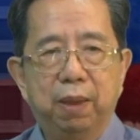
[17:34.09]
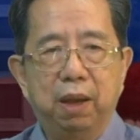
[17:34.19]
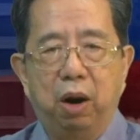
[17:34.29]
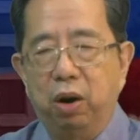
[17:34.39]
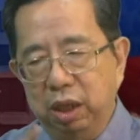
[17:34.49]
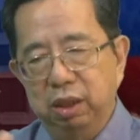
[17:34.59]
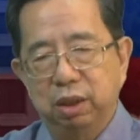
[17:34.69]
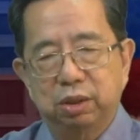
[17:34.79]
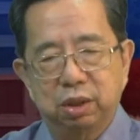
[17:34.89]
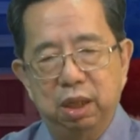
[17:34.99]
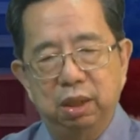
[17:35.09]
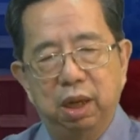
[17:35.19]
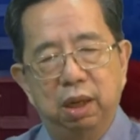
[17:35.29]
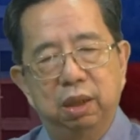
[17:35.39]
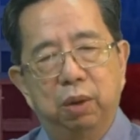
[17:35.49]
or in
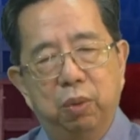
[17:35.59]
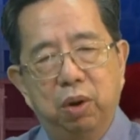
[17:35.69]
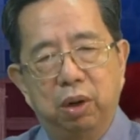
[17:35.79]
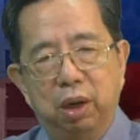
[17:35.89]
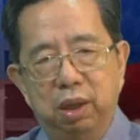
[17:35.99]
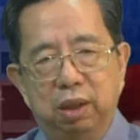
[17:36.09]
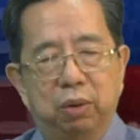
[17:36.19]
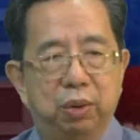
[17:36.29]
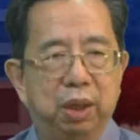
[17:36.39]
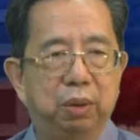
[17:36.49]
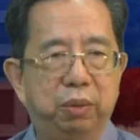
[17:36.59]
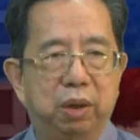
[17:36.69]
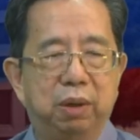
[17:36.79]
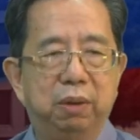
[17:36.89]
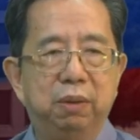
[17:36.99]
the war, in the Korean
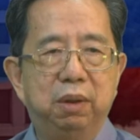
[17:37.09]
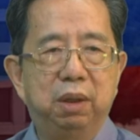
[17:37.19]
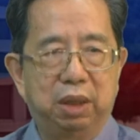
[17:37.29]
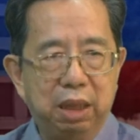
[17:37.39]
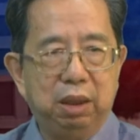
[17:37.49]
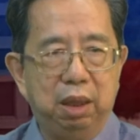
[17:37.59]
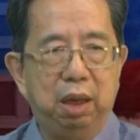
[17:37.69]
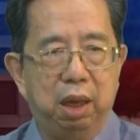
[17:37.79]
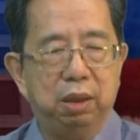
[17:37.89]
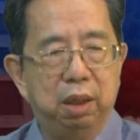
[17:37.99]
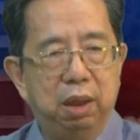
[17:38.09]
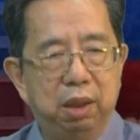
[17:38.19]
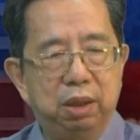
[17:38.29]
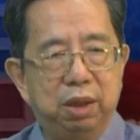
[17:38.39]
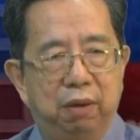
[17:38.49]
War. That
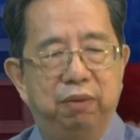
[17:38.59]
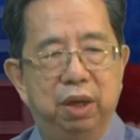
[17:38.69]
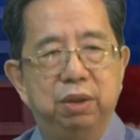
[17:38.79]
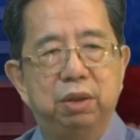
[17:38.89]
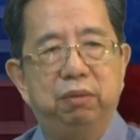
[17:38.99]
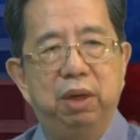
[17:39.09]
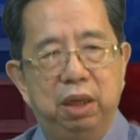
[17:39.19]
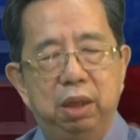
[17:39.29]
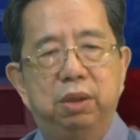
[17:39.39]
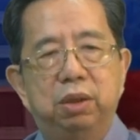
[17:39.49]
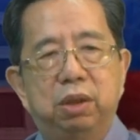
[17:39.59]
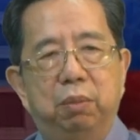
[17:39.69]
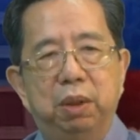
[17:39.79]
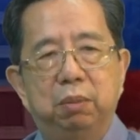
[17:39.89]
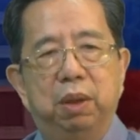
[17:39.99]
is evidence of a leader's
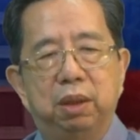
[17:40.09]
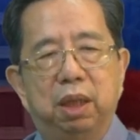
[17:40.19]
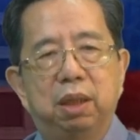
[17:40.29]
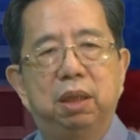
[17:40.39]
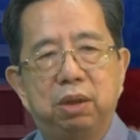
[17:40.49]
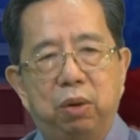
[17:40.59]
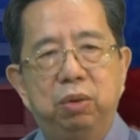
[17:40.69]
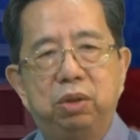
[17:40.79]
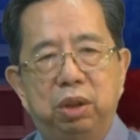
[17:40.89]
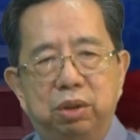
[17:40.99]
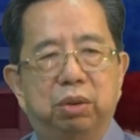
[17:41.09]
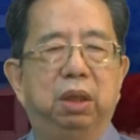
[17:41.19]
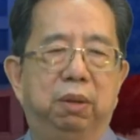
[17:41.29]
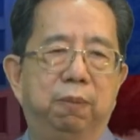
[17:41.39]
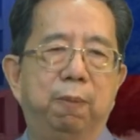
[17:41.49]
commitment that his own
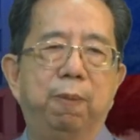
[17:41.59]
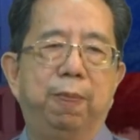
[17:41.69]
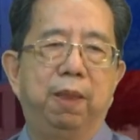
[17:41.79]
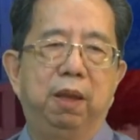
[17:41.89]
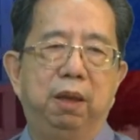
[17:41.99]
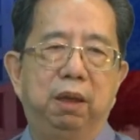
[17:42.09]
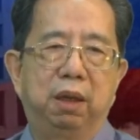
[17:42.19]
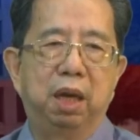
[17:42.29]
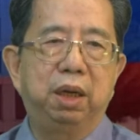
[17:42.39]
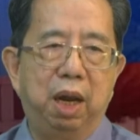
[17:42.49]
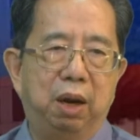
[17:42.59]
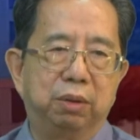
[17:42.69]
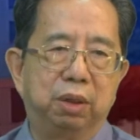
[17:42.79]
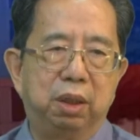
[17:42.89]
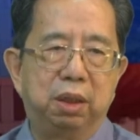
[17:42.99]
children carry
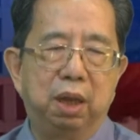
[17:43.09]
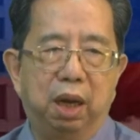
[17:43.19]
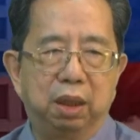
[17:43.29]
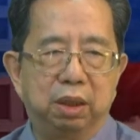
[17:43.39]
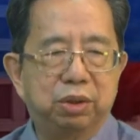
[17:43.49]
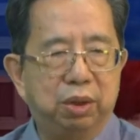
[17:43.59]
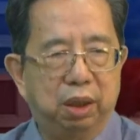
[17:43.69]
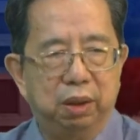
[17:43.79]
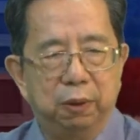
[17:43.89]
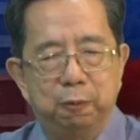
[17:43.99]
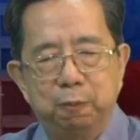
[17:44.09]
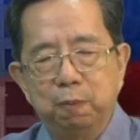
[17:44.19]
out the struggle.